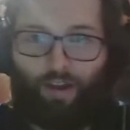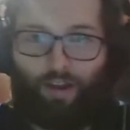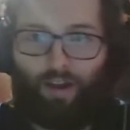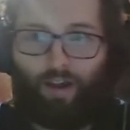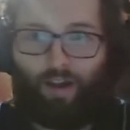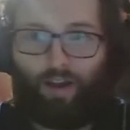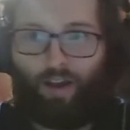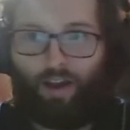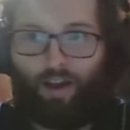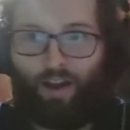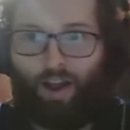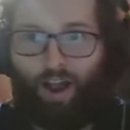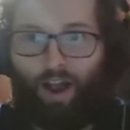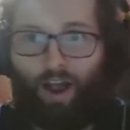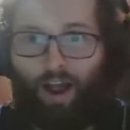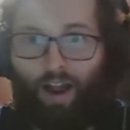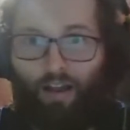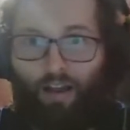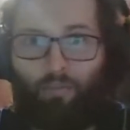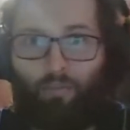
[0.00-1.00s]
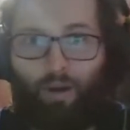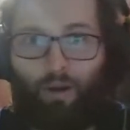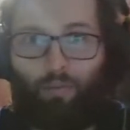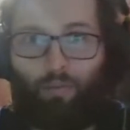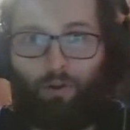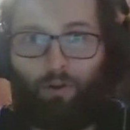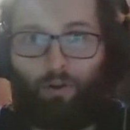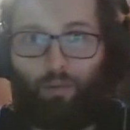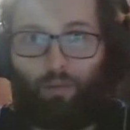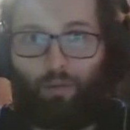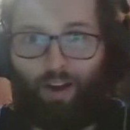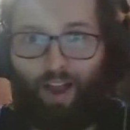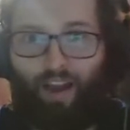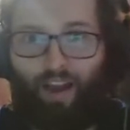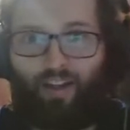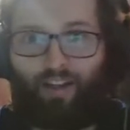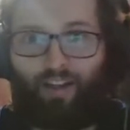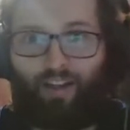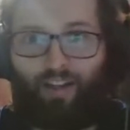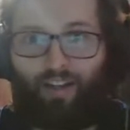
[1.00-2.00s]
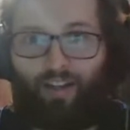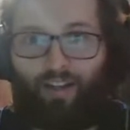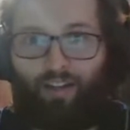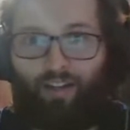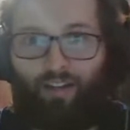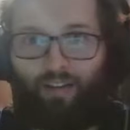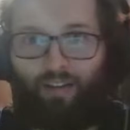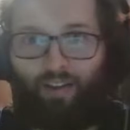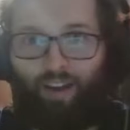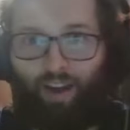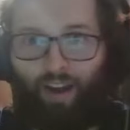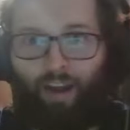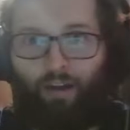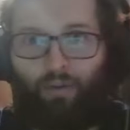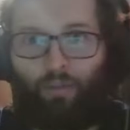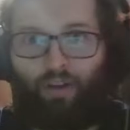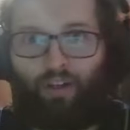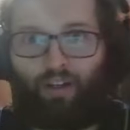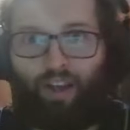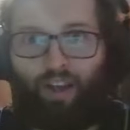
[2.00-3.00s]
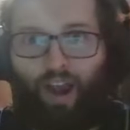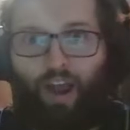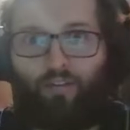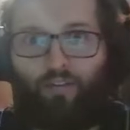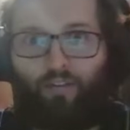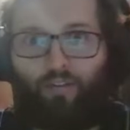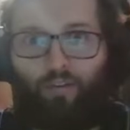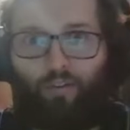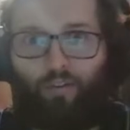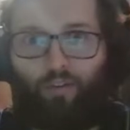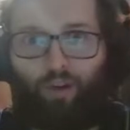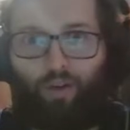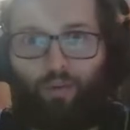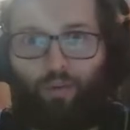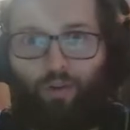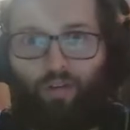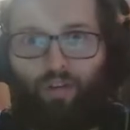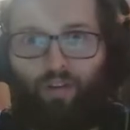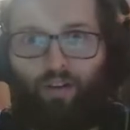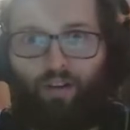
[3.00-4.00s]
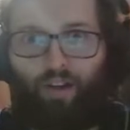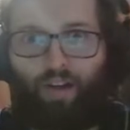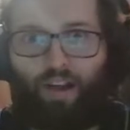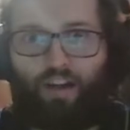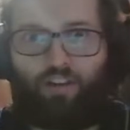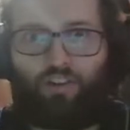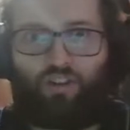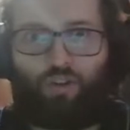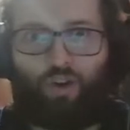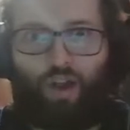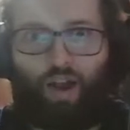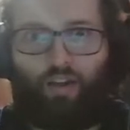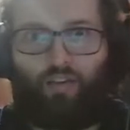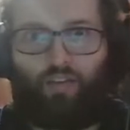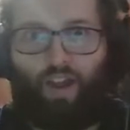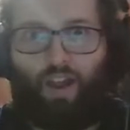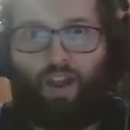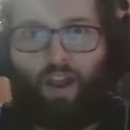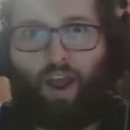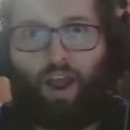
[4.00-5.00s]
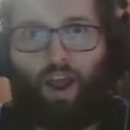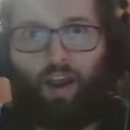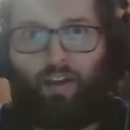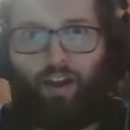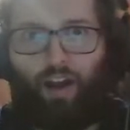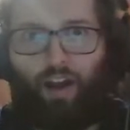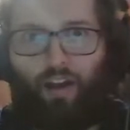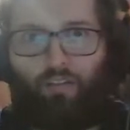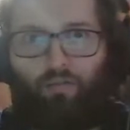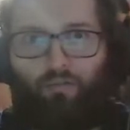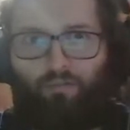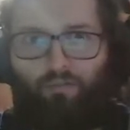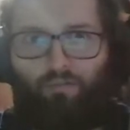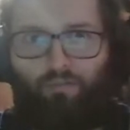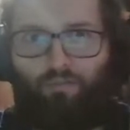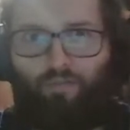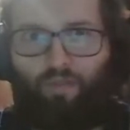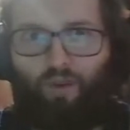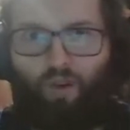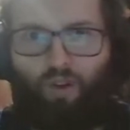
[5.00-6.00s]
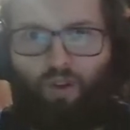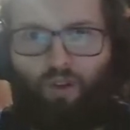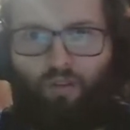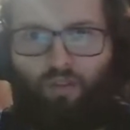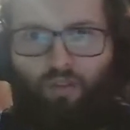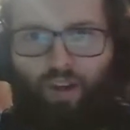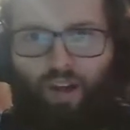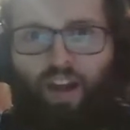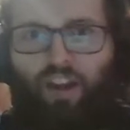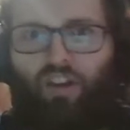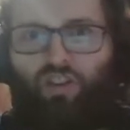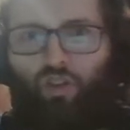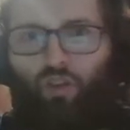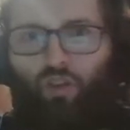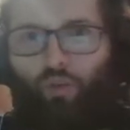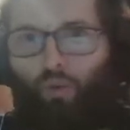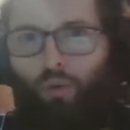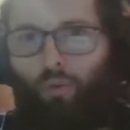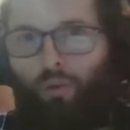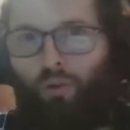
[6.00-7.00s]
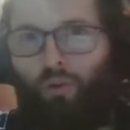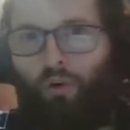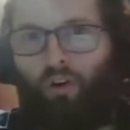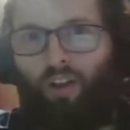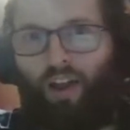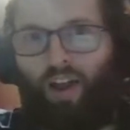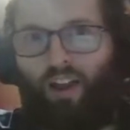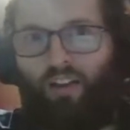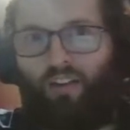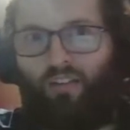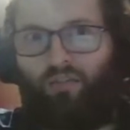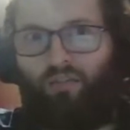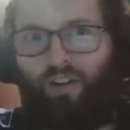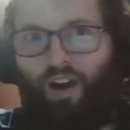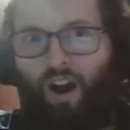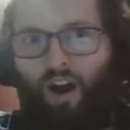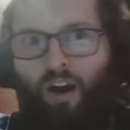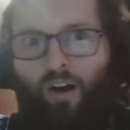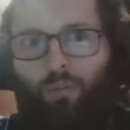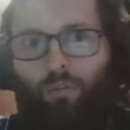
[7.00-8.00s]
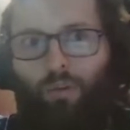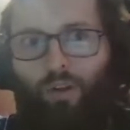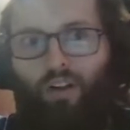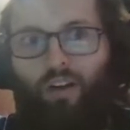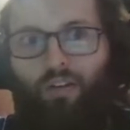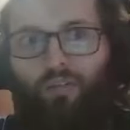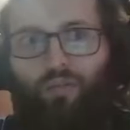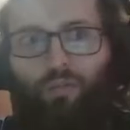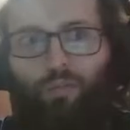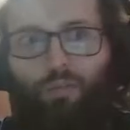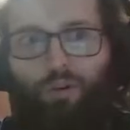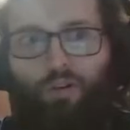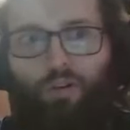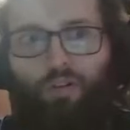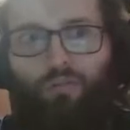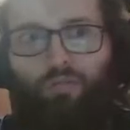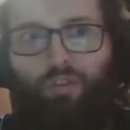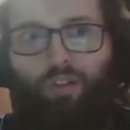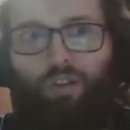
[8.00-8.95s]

I remember liking Henry Cavill, so it wasn't the issue. I thought the issues were more like how believable